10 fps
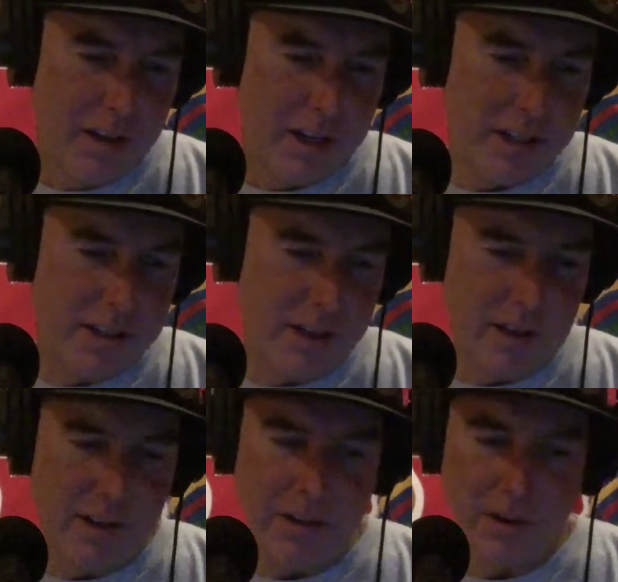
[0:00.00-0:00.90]
saw
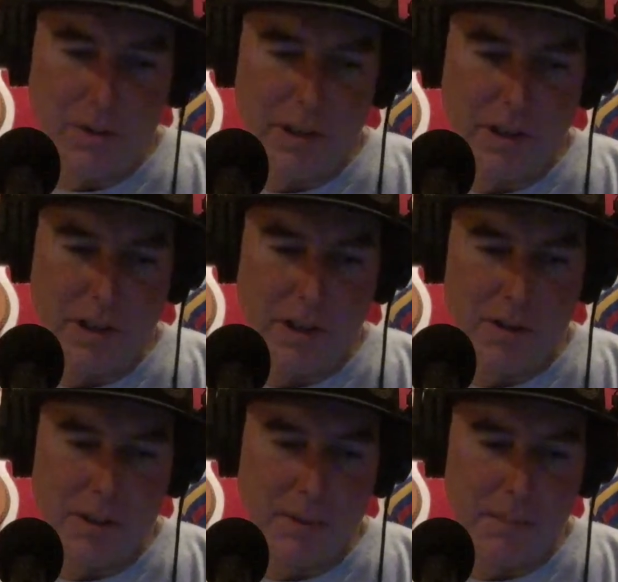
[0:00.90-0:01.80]
another question here
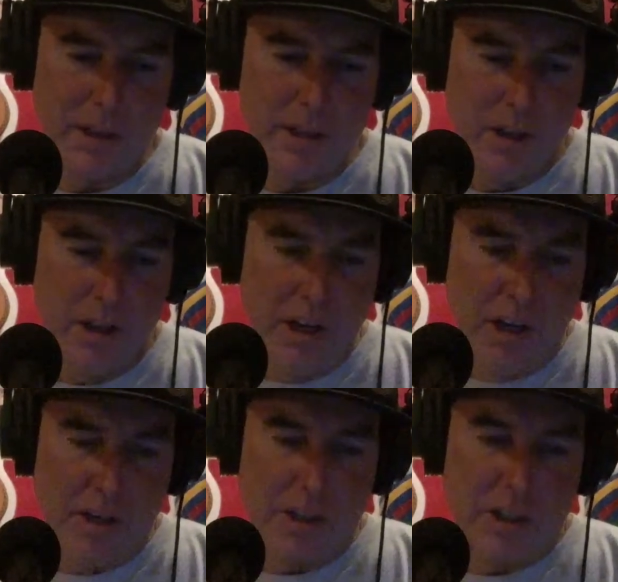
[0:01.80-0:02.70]
someplace.
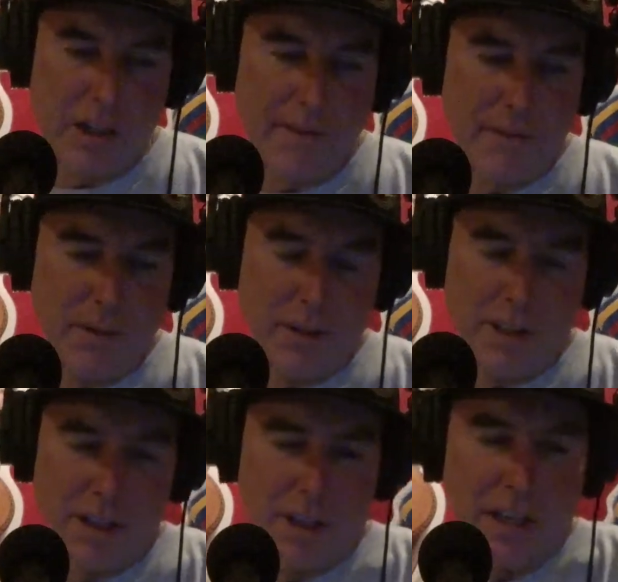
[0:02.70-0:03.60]

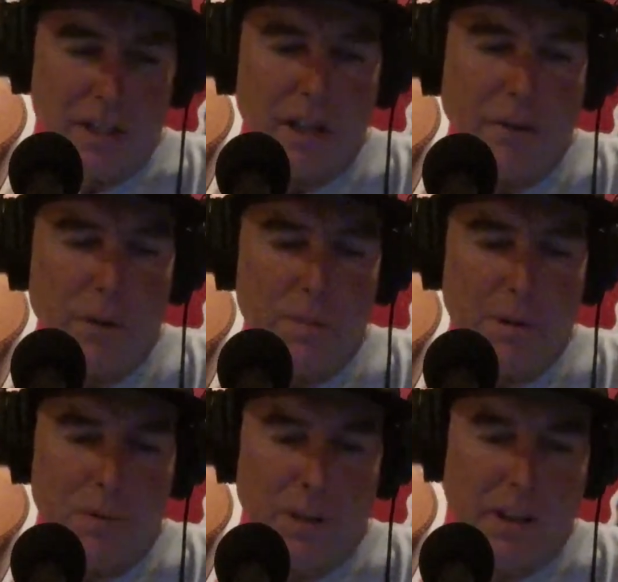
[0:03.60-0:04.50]
Discuss the difference
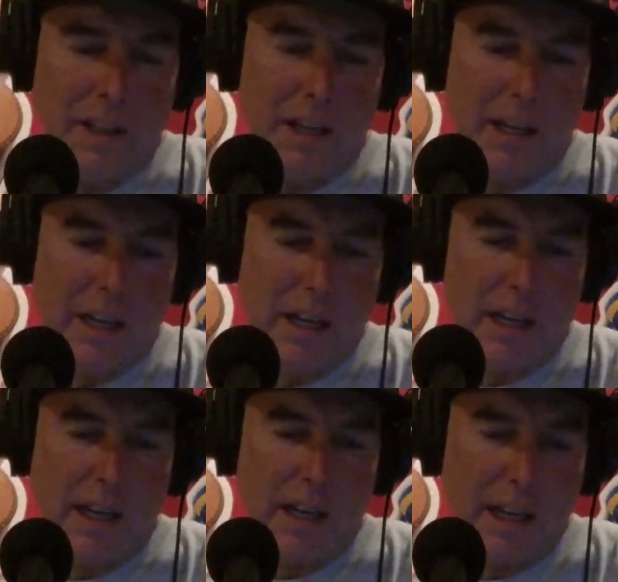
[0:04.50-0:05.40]
between the
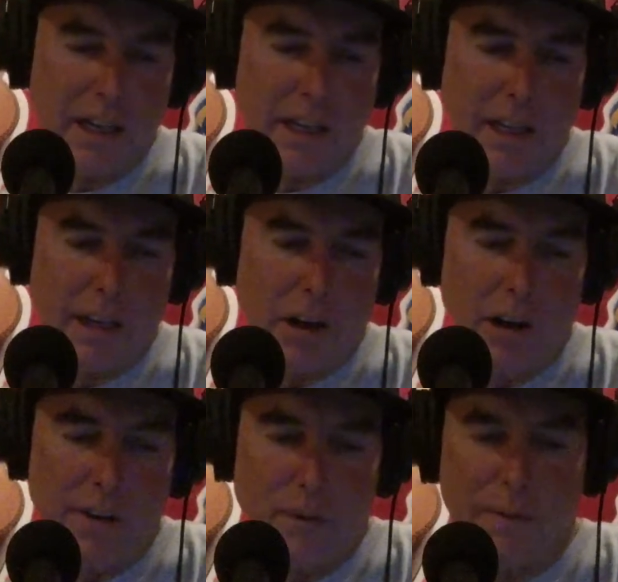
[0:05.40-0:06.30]

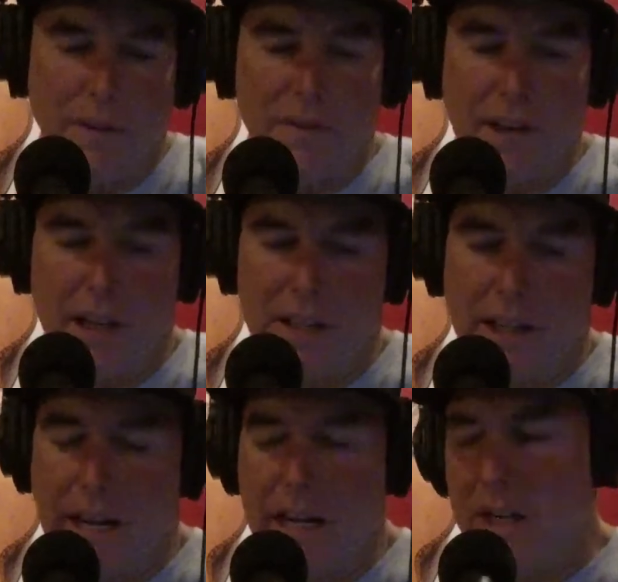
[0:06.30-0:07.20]
Honda 450X and the
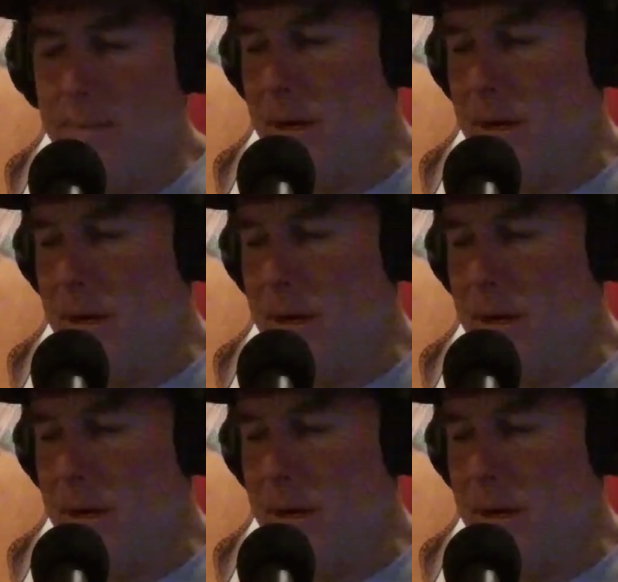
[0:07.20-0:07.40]
Ktm